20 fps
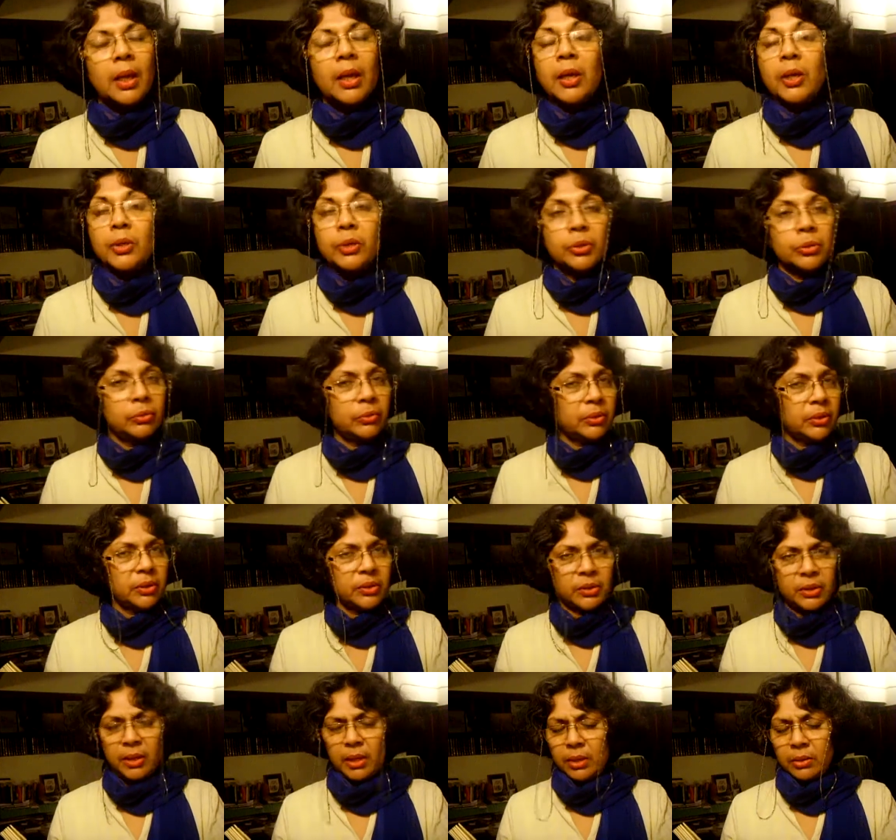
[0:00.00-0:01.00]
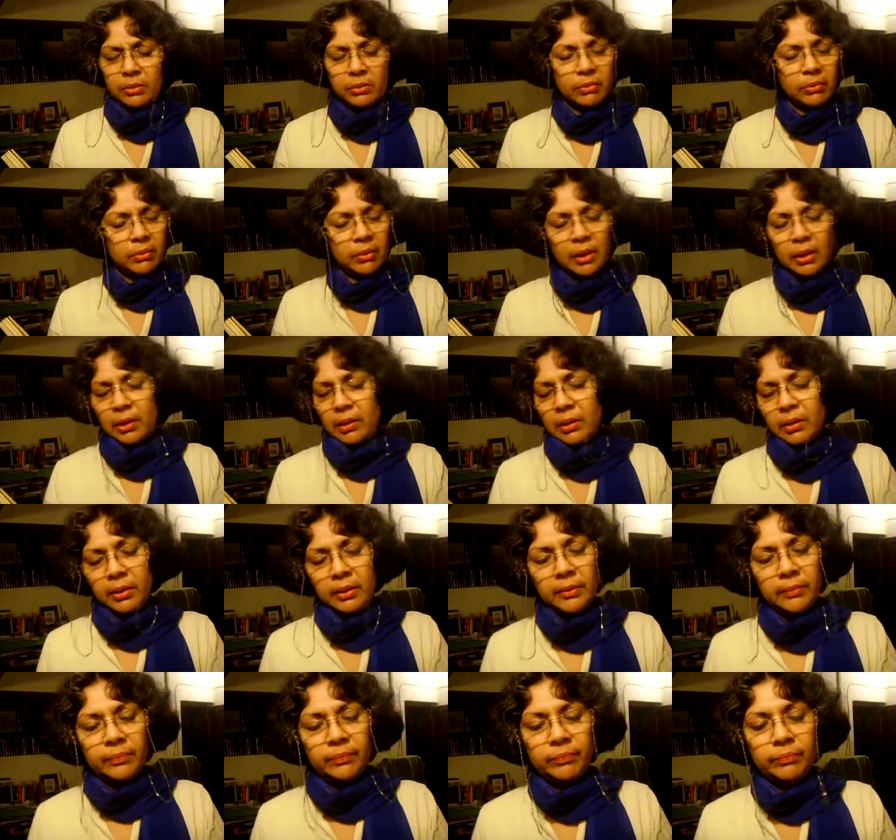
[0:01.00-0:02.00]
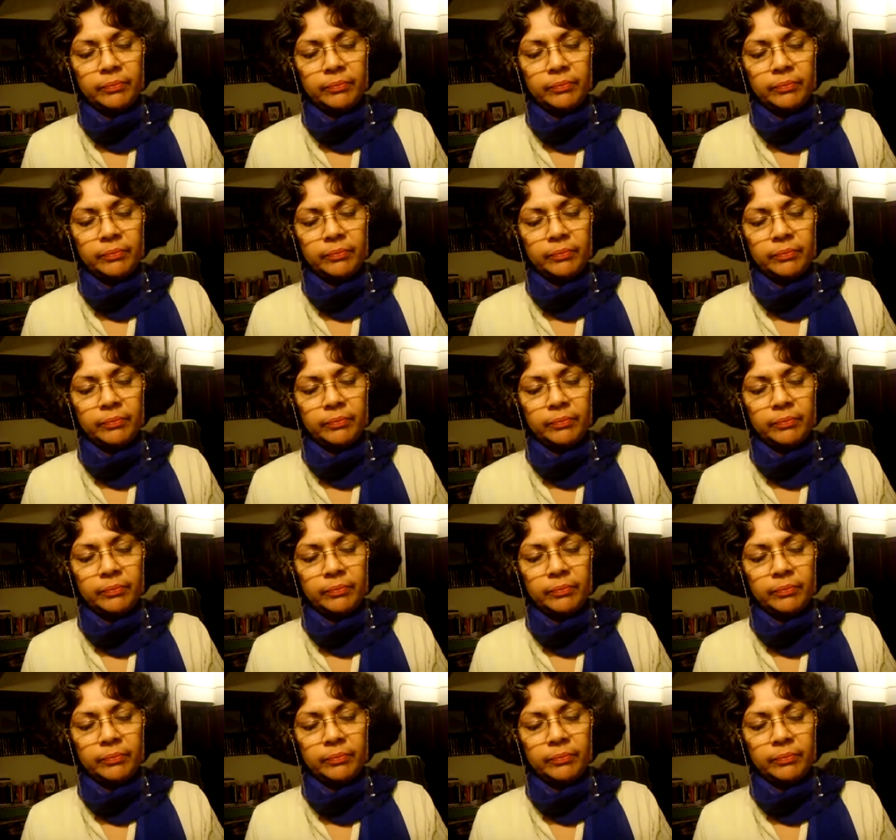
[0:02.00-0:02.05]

He shook his head wryly.